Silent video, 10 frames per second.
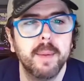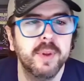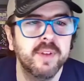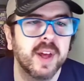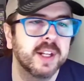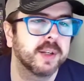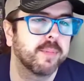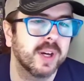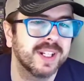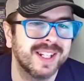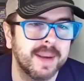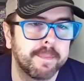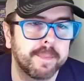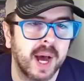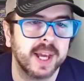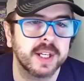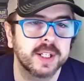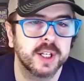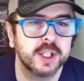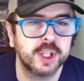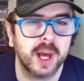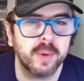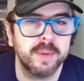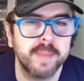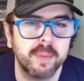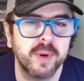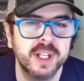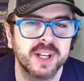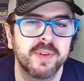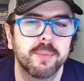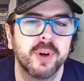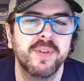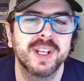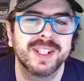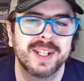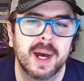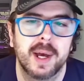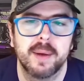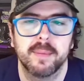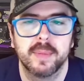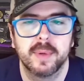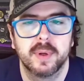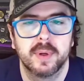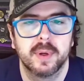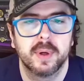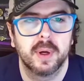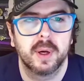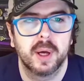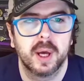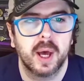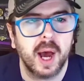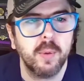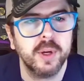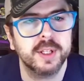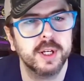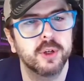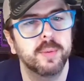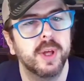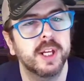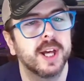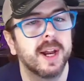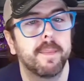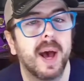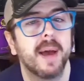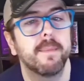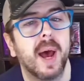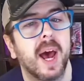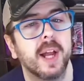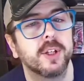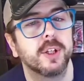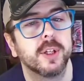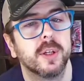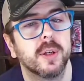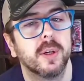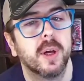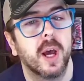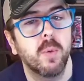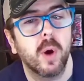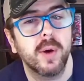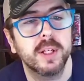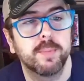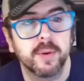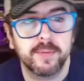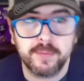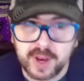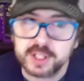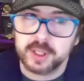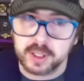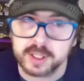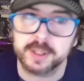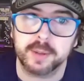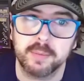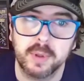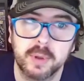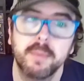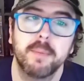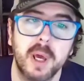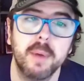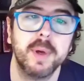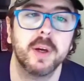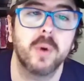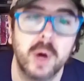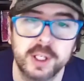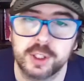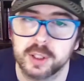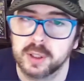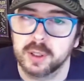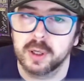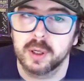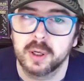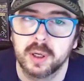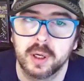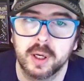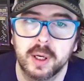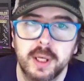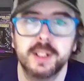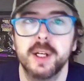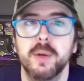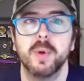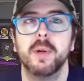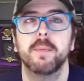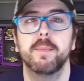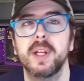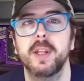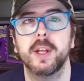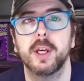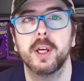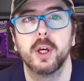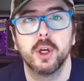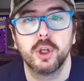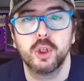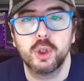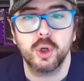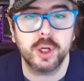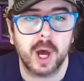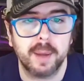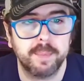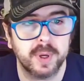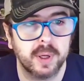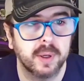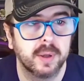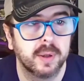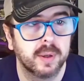I believe that is a present day bias shadowing memories of a previous time. I wouldn't say Triple H had a bad match, and while his professionalism may be in question, his in-ring ability should not be.